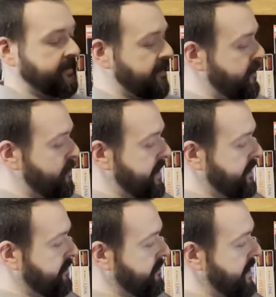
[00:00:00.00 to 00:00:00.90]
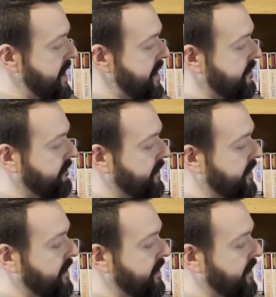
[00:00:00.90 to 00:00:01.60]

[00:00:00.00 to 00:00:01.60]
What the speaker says: So we do have